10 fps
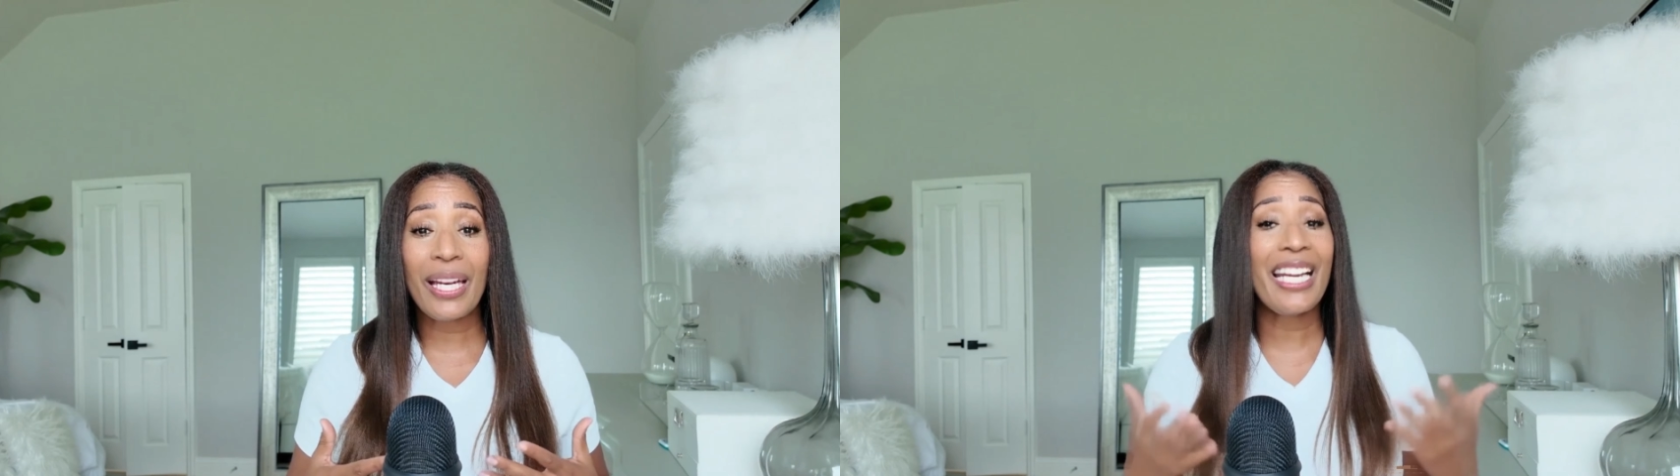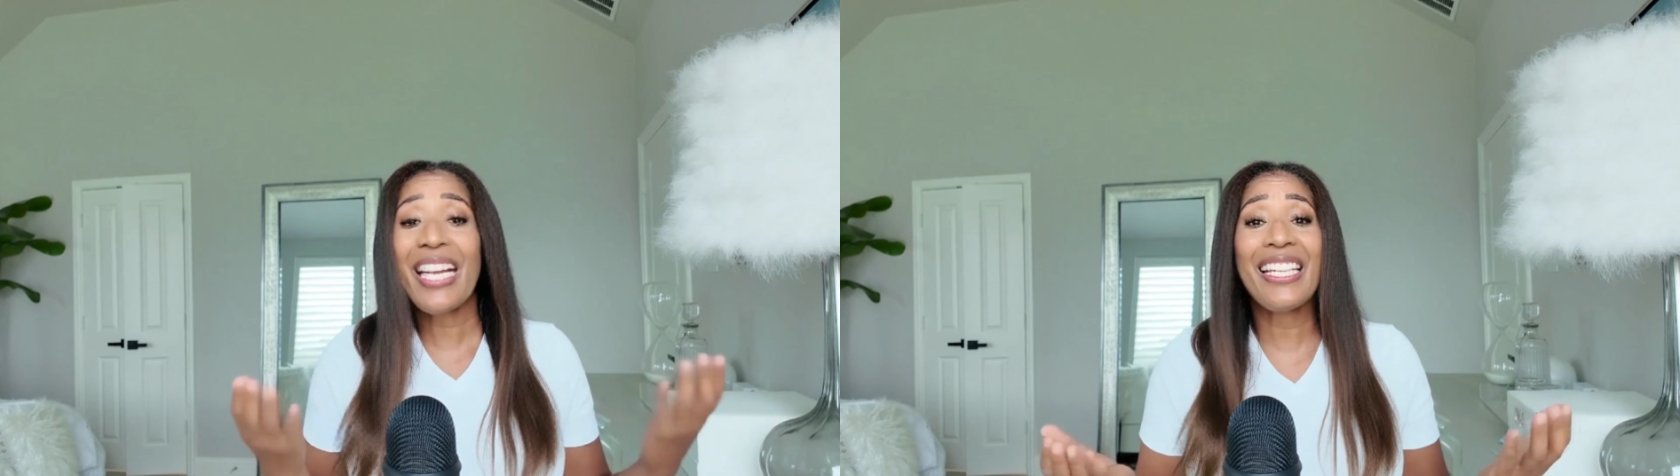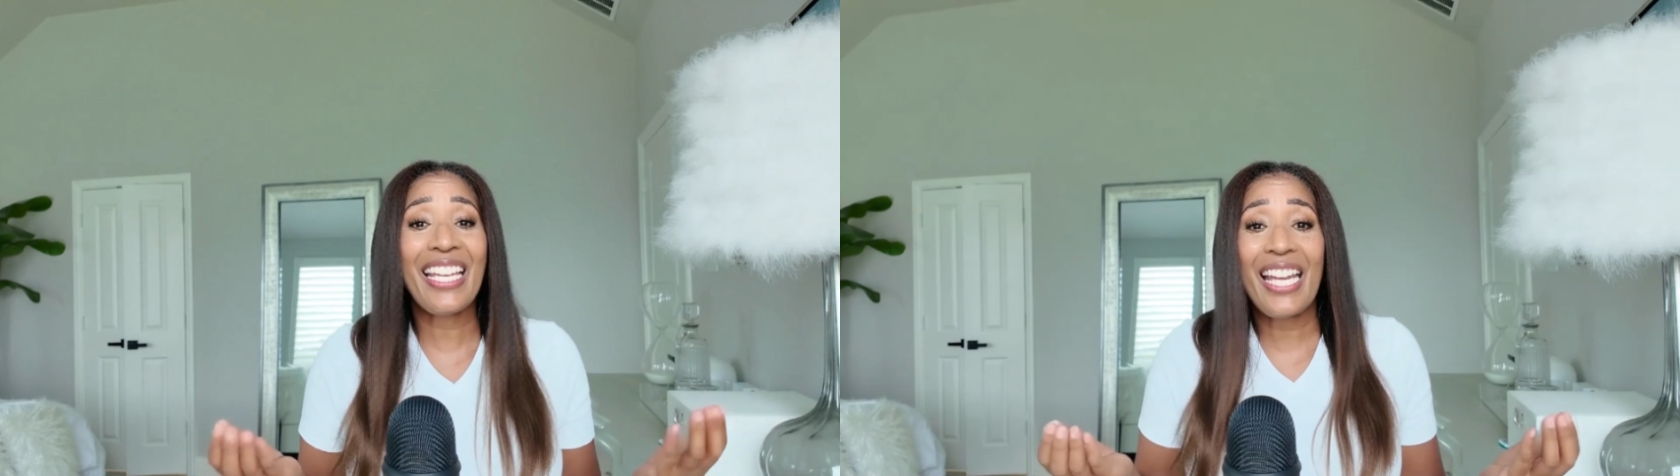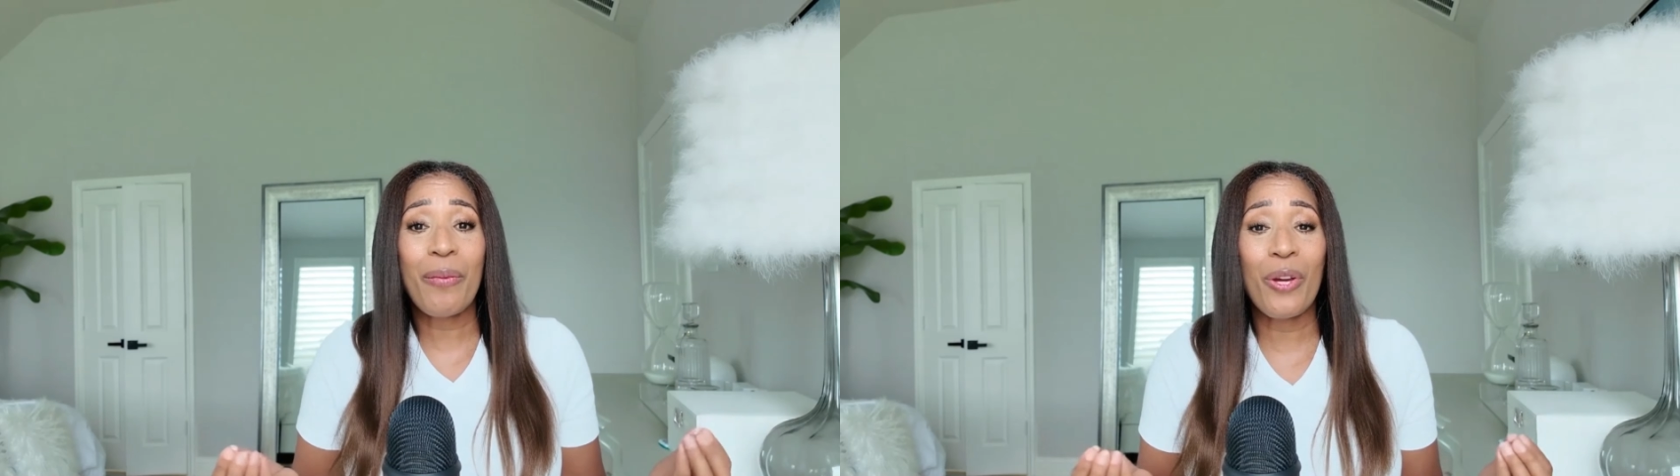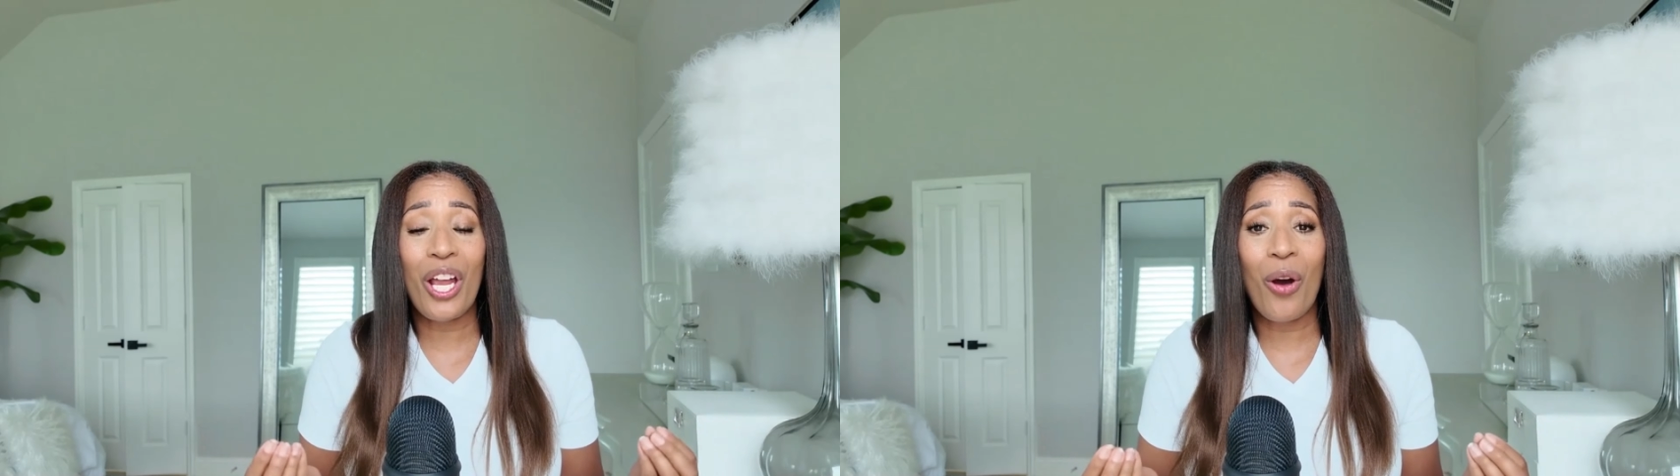click the link
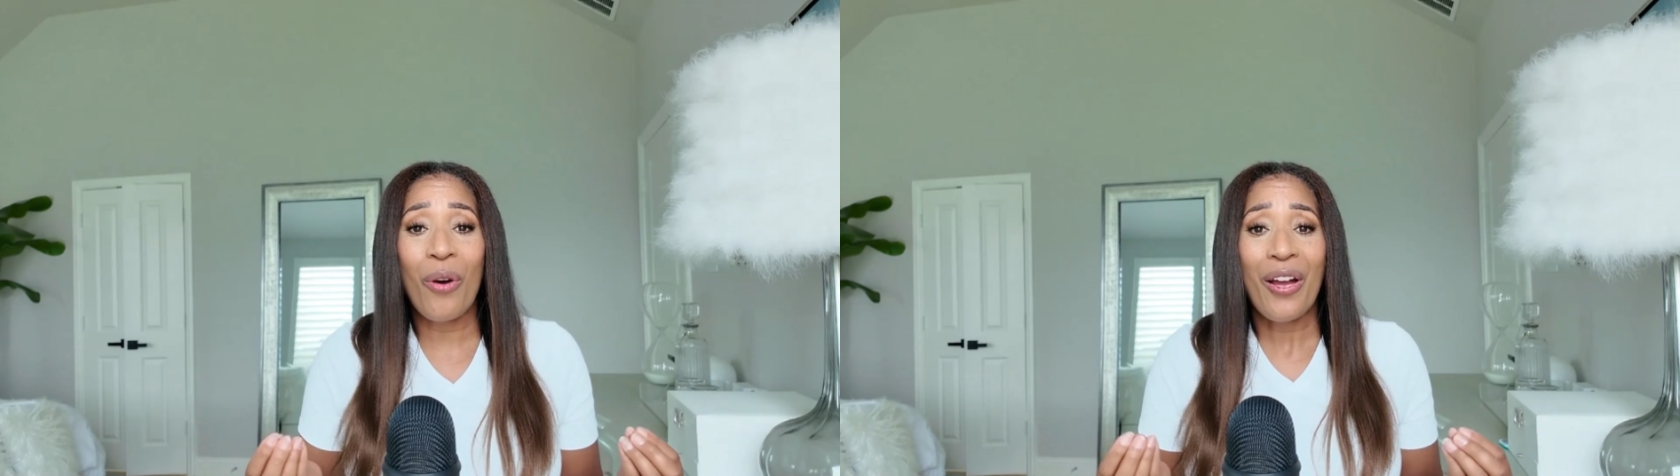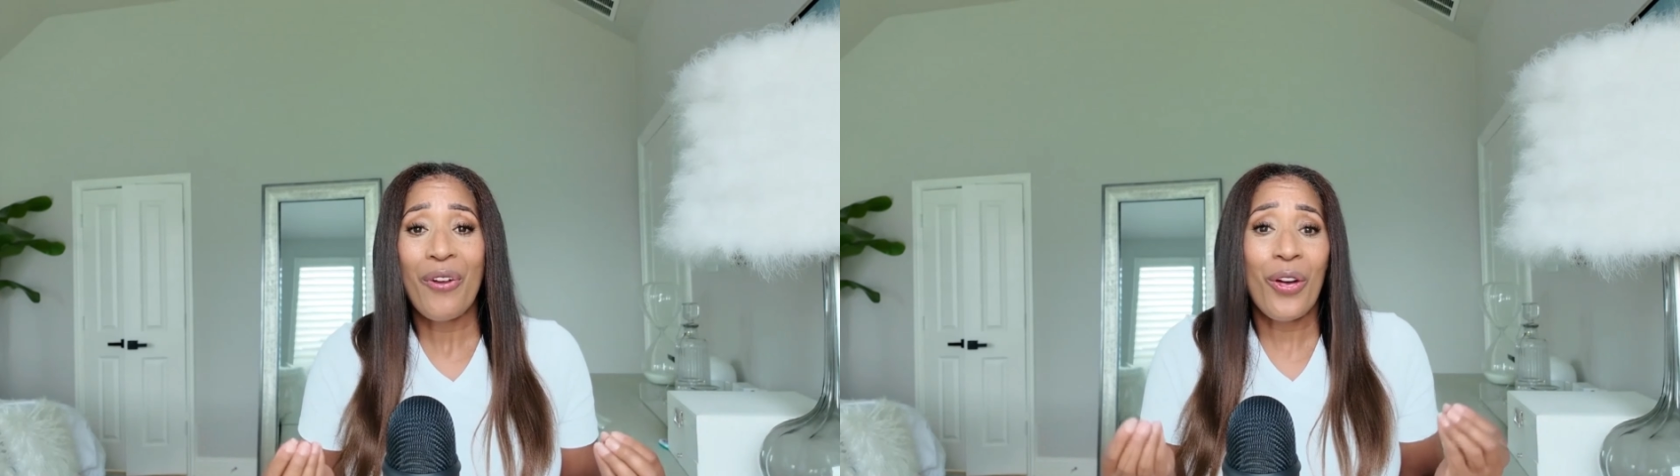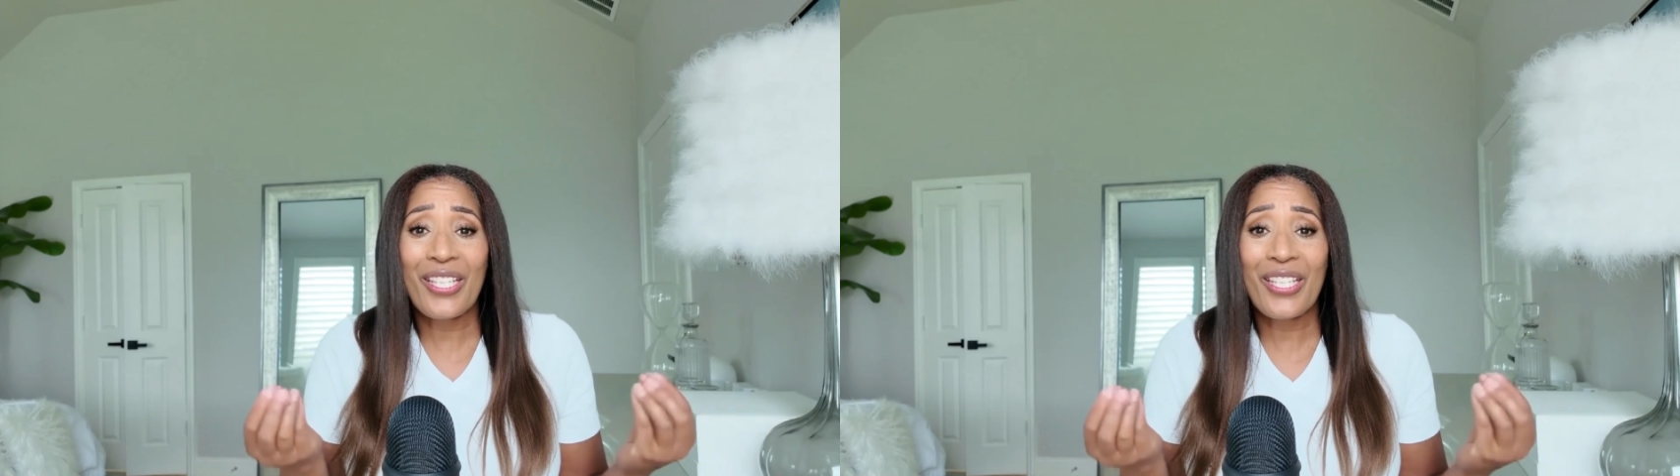below for